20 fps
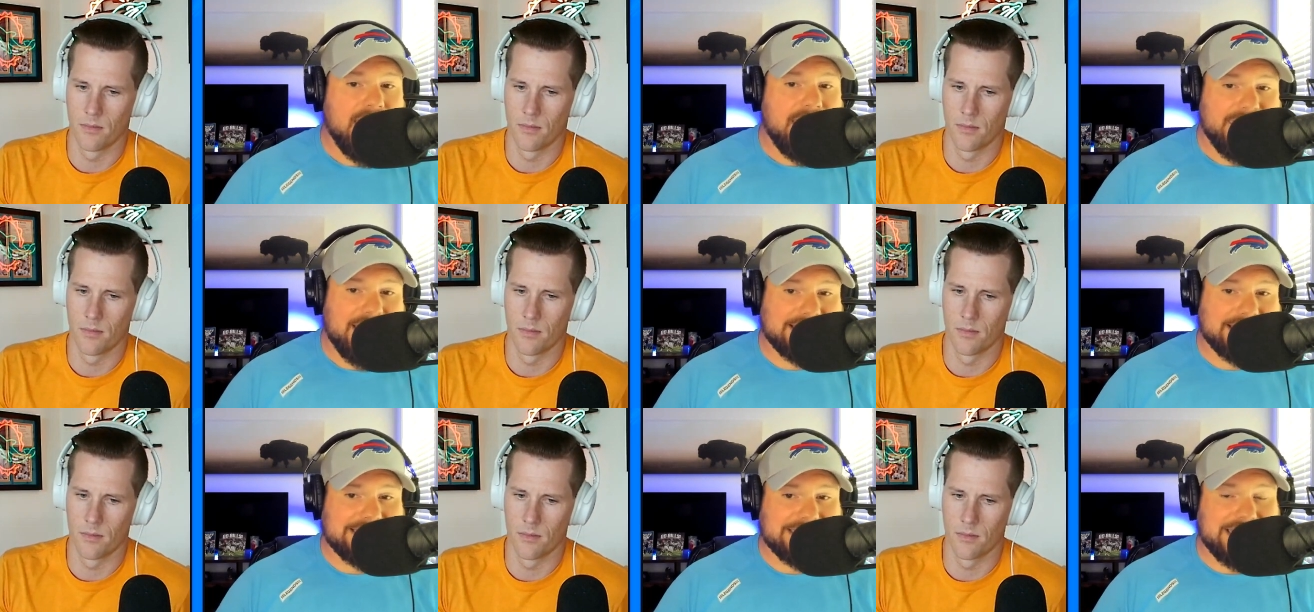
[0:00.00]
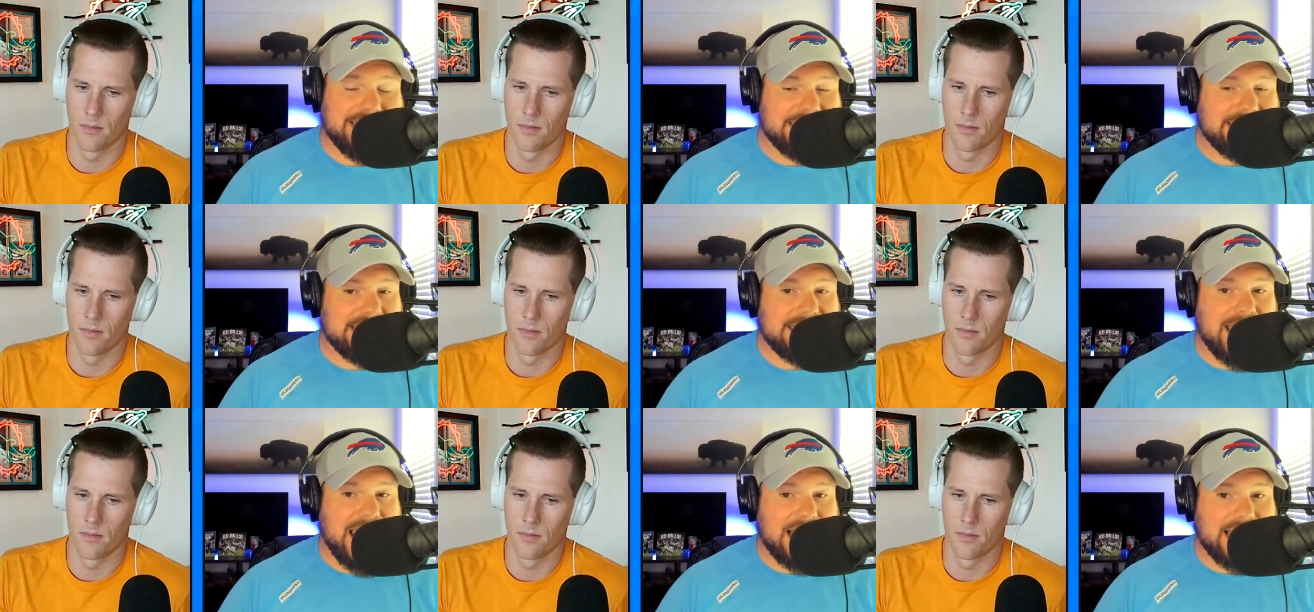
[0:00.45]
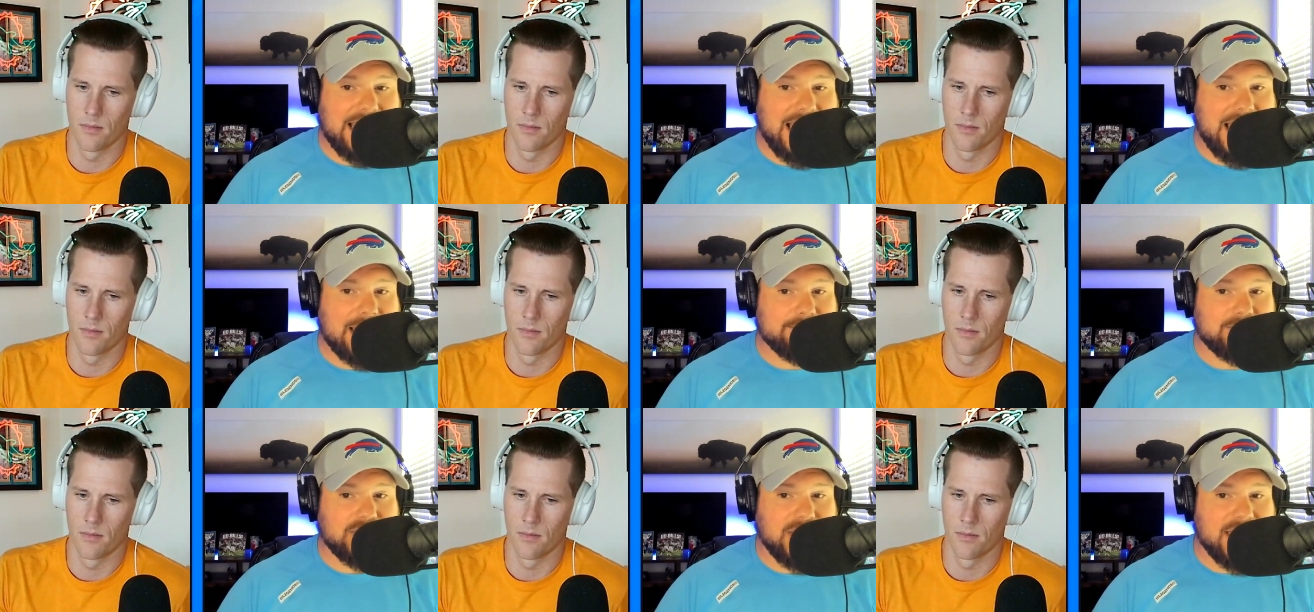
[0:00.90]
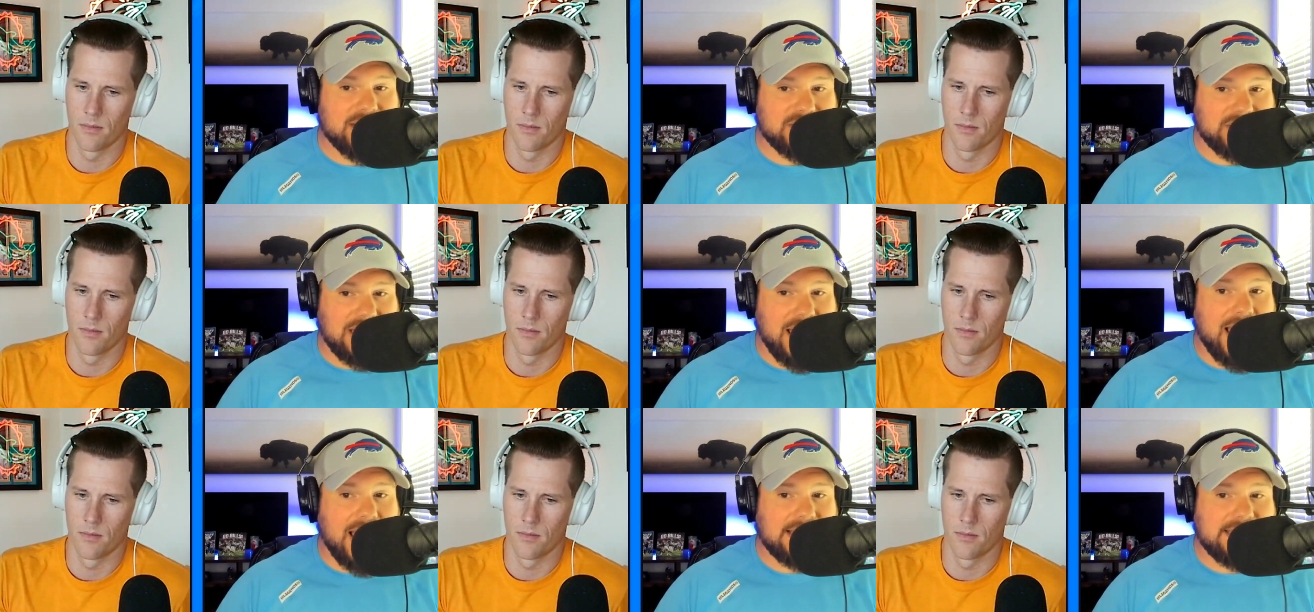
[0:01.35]
Speaker 1: That's linkedin.com slash
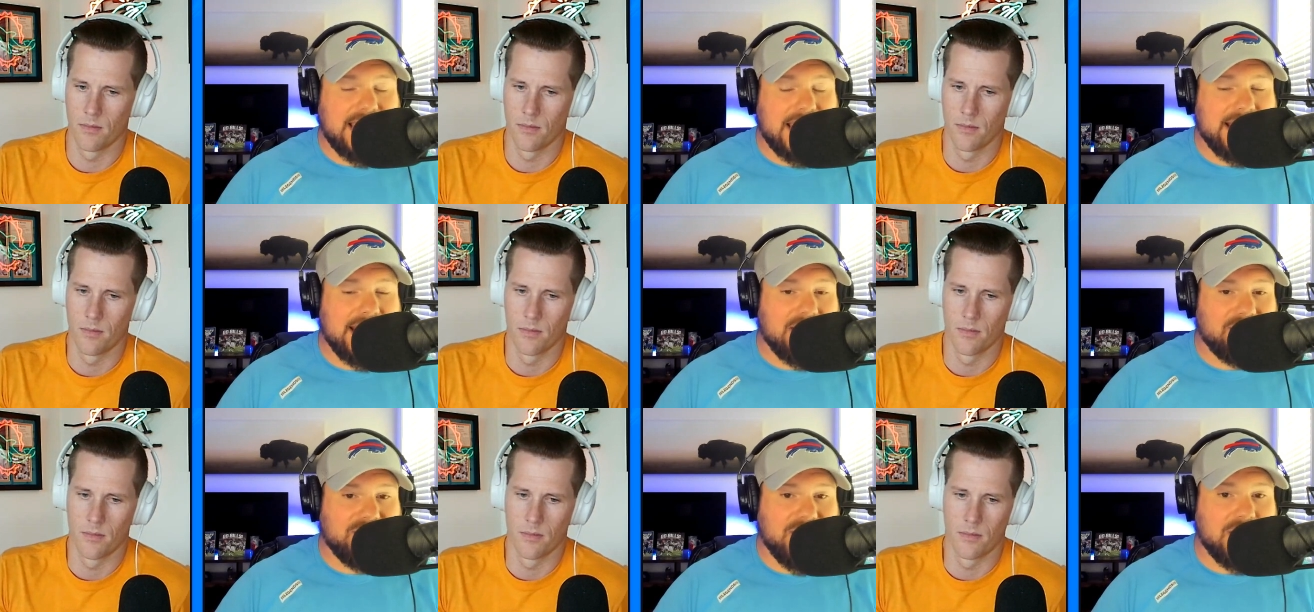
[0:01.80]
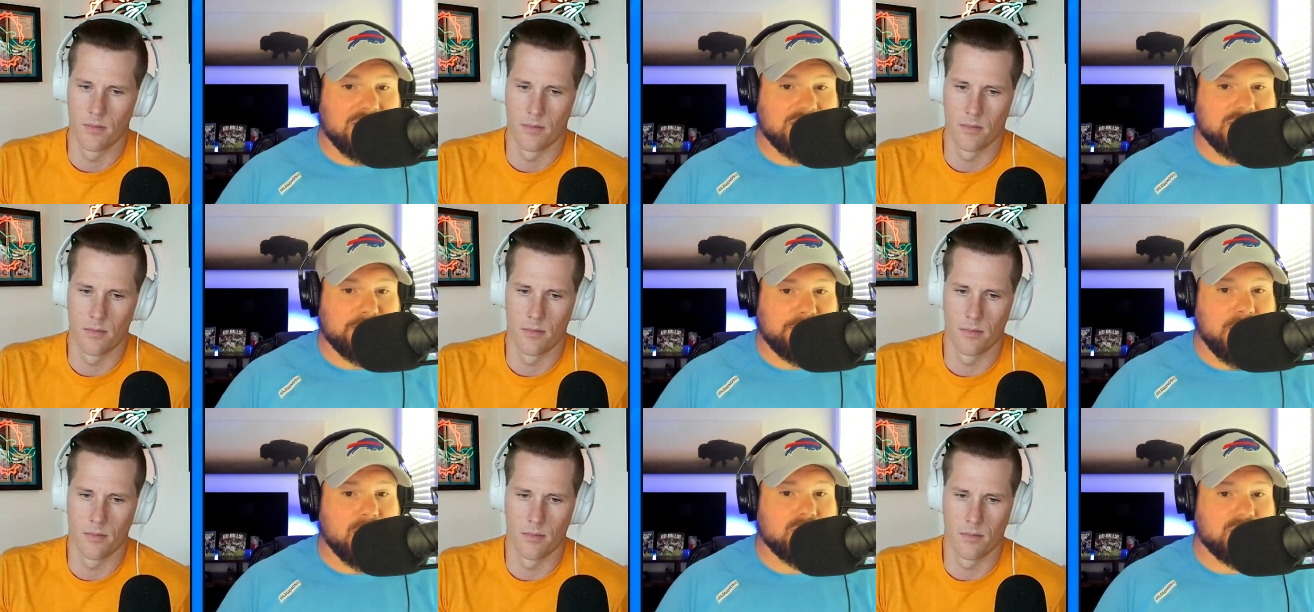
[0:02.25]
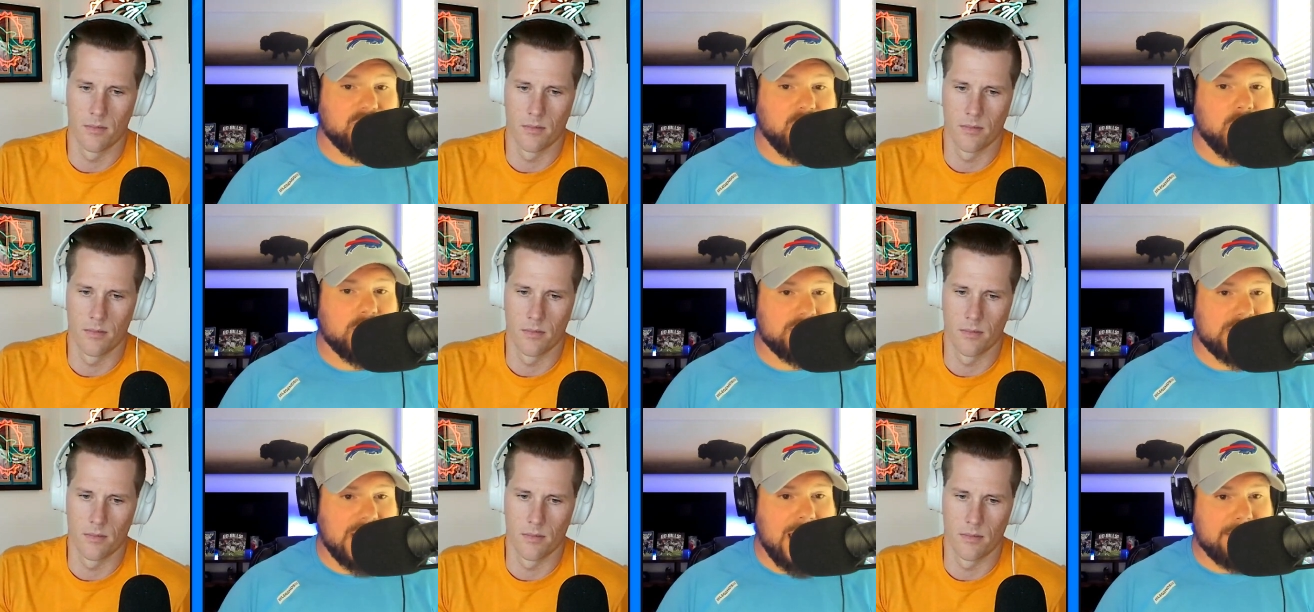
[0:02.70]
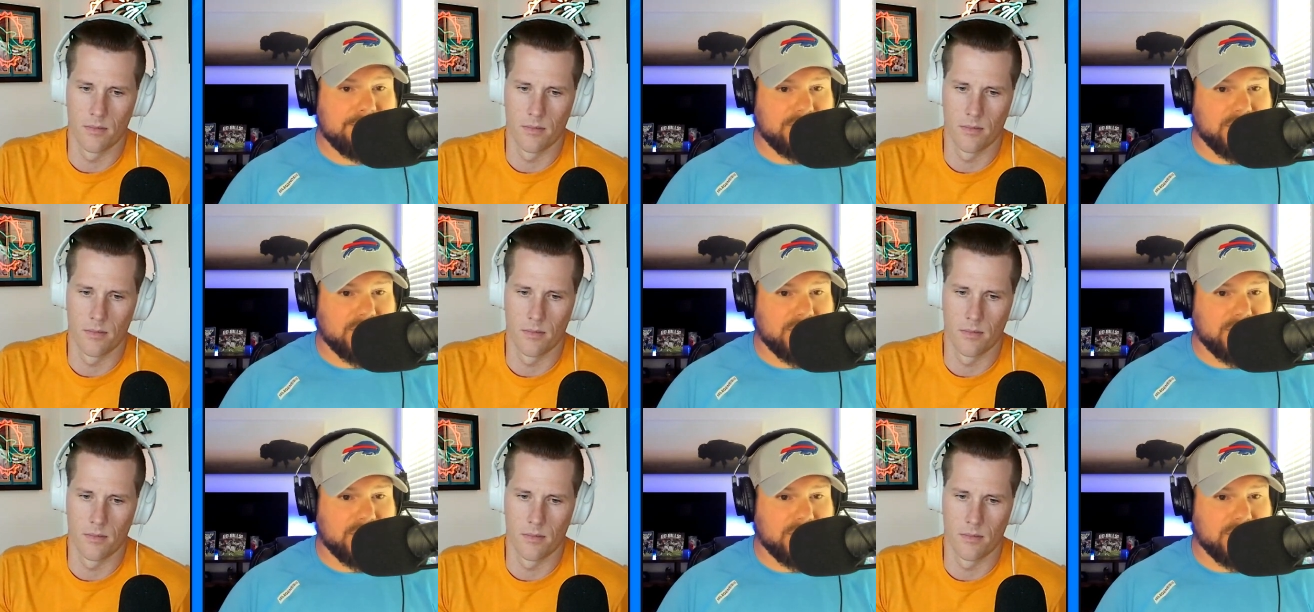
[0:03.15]
locked on NFL to post your job